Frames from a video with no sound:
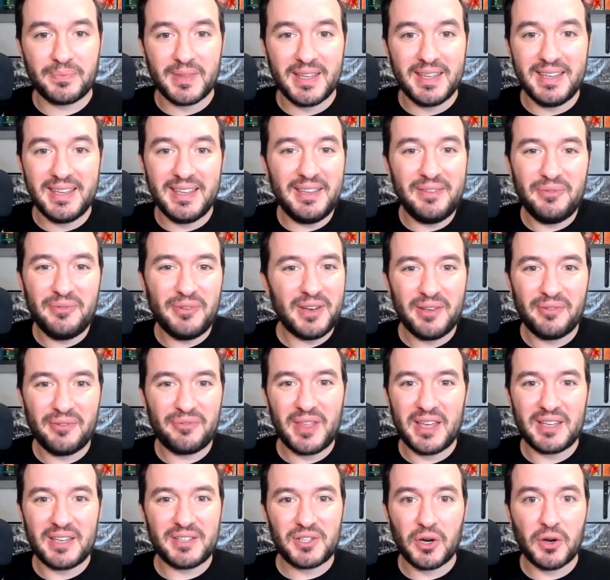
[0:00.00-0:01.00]
even if
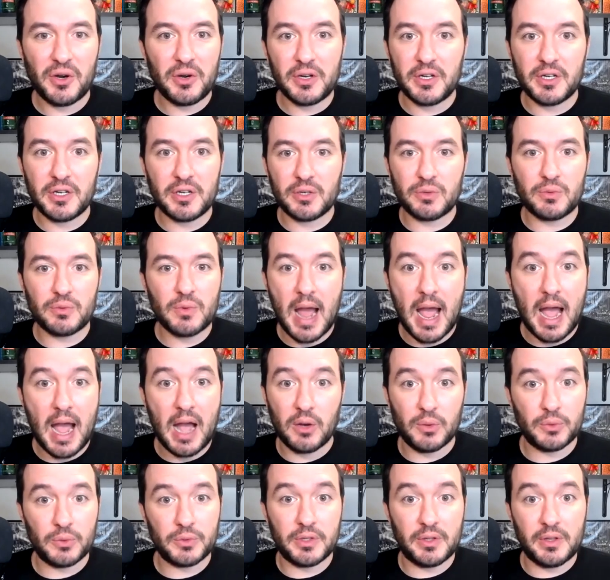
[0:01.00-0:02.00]
they turn it
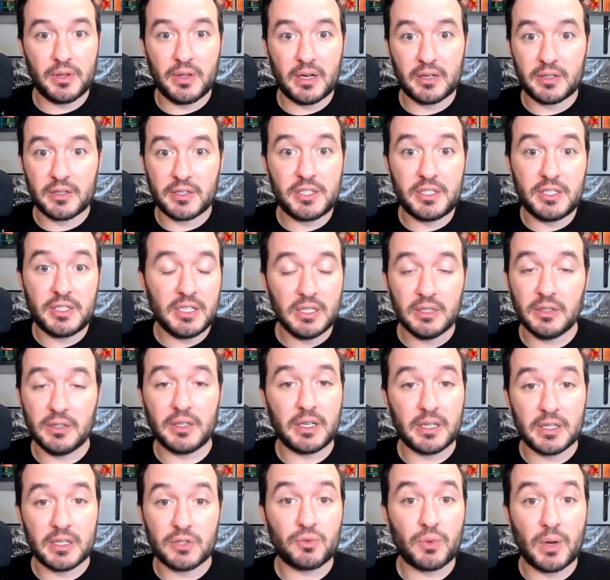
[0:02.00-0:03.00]
around, their ceiling
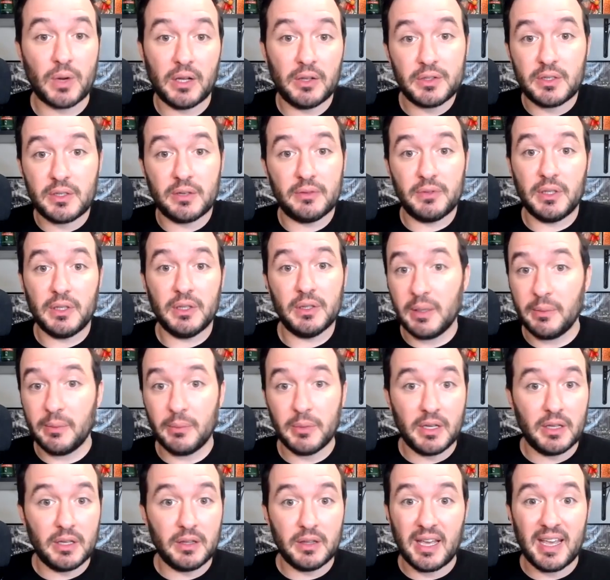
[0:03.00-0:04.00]
is relatively
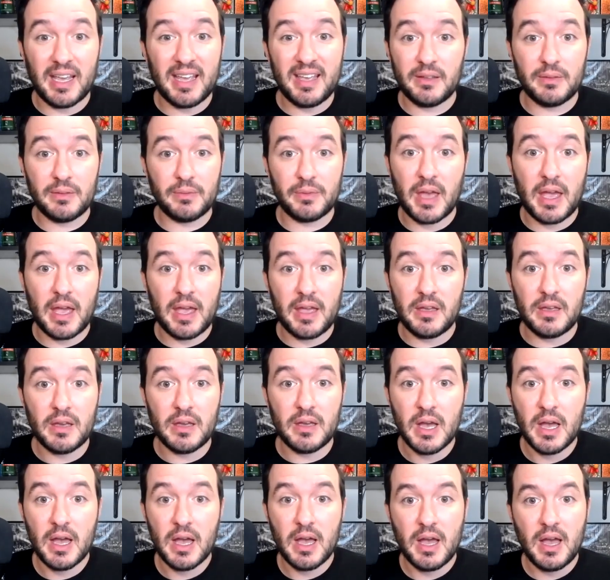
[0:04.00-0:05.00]
limited. They
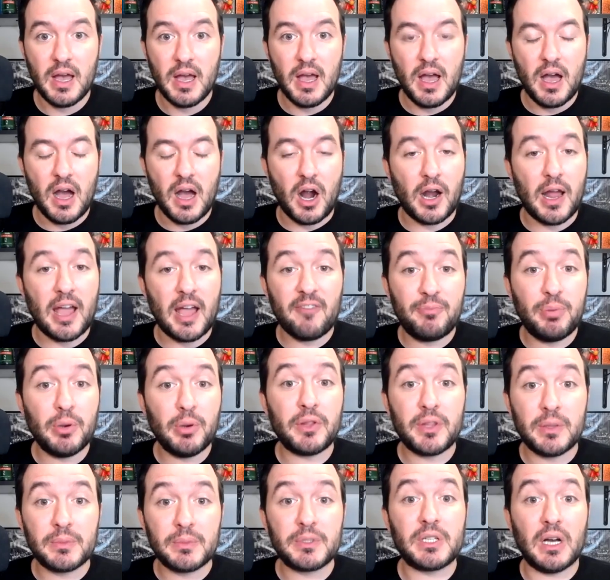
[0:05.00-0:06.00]
have put
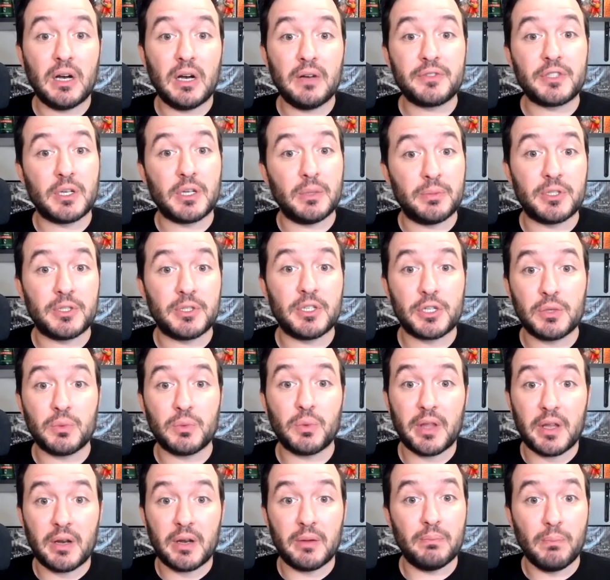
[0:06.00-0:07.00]
themselves in a position
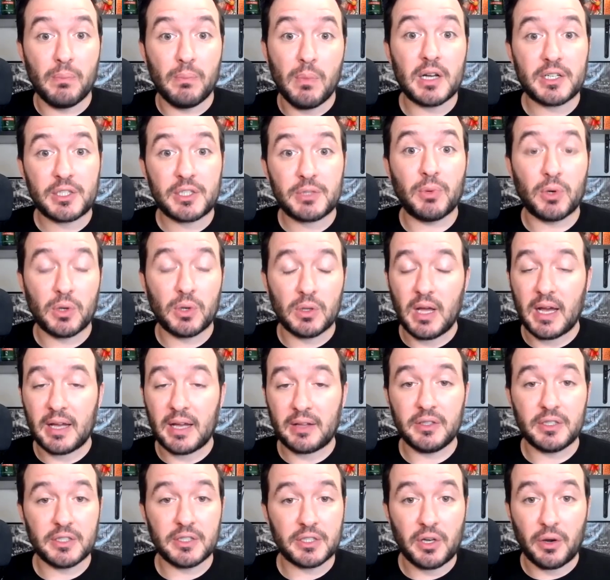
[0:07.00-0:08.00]
where they're much more
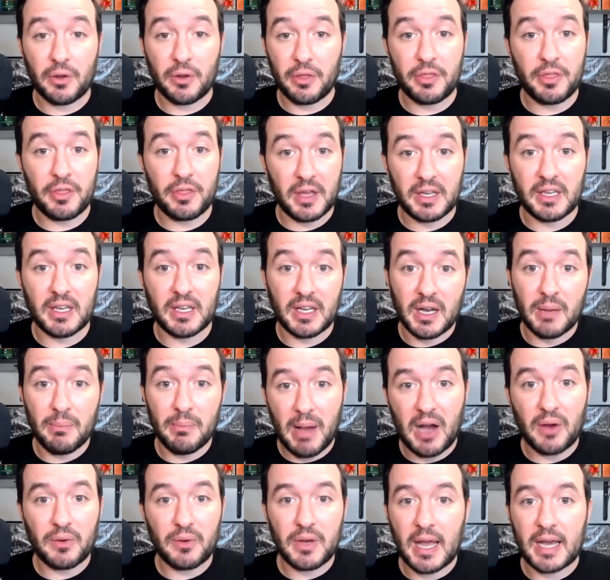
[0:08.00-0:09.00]
likely to start thinking
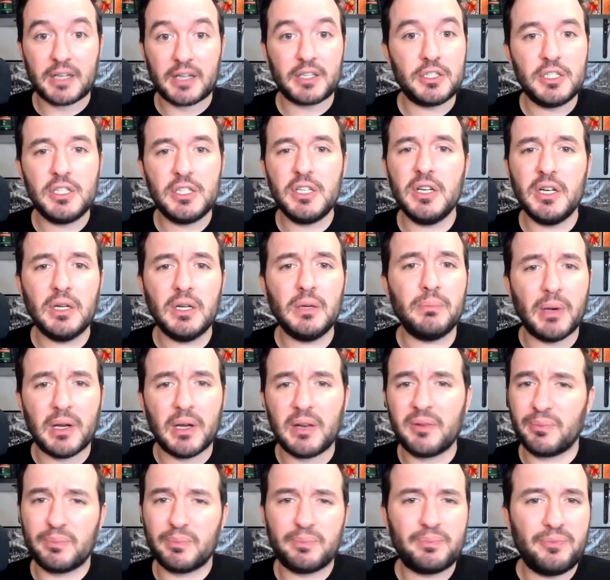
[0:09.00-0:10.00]
about next year. But
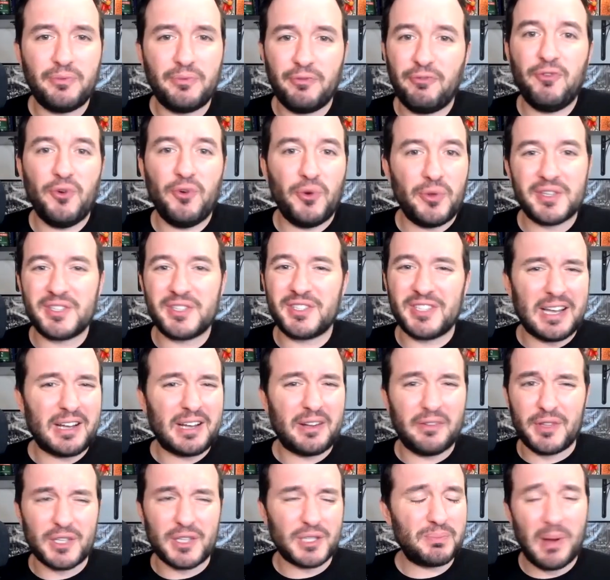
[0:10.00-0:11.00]
for the sake
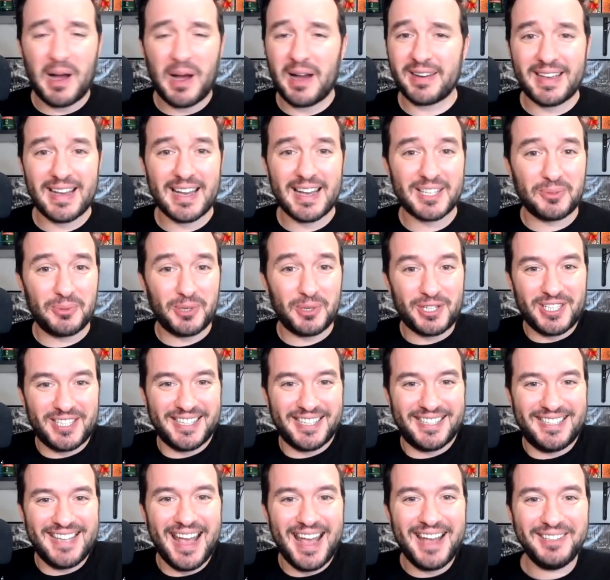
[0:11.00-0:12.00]
of this podcast, which is a
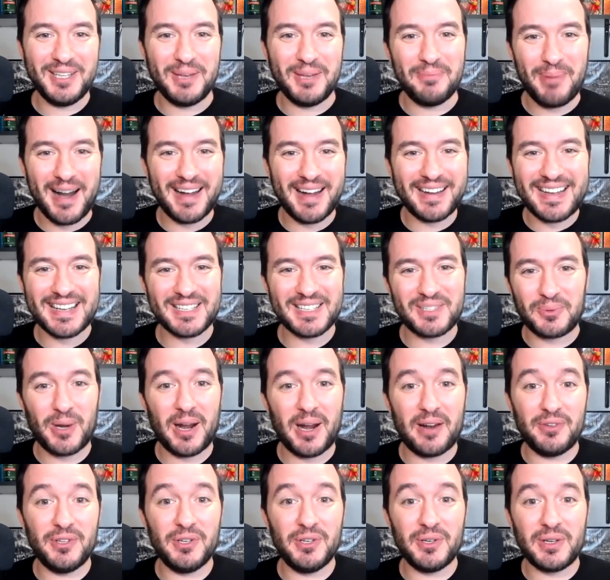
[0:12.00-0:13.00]
daily podcast, wherever